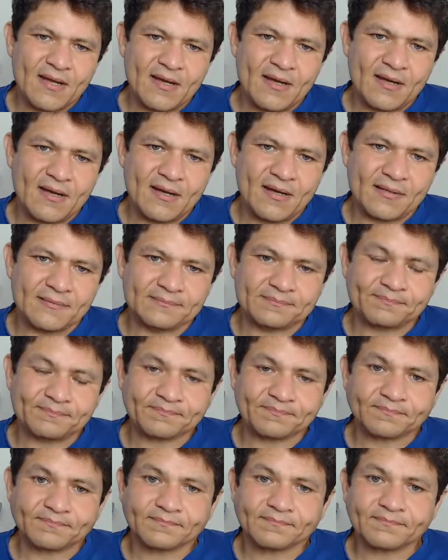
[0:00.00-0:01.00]
Um,
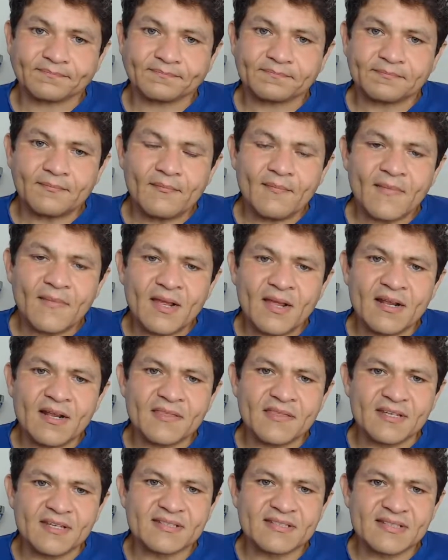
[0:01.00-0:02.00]
and I
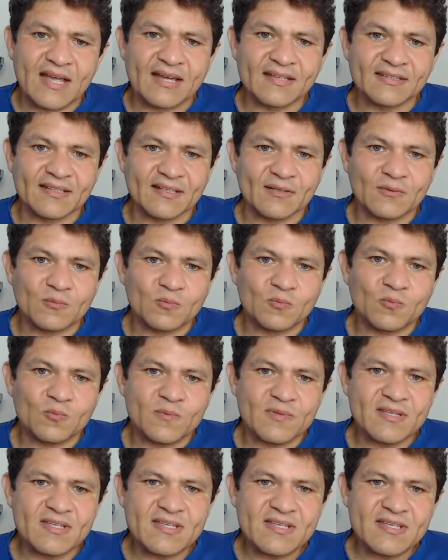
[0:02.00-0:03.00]
think Sanda
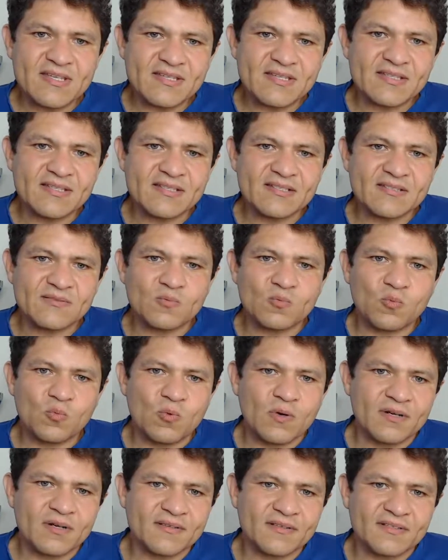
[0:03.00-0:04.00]
is
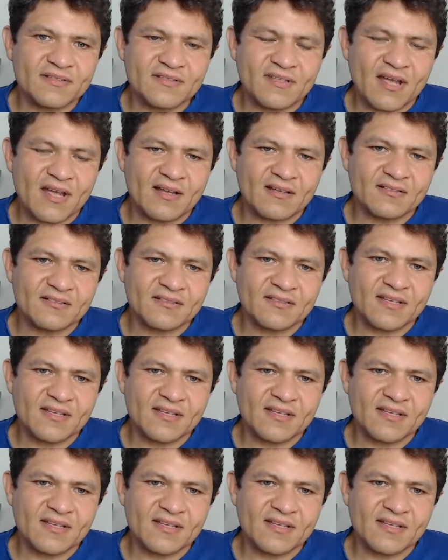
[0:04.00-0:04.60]
one of the styles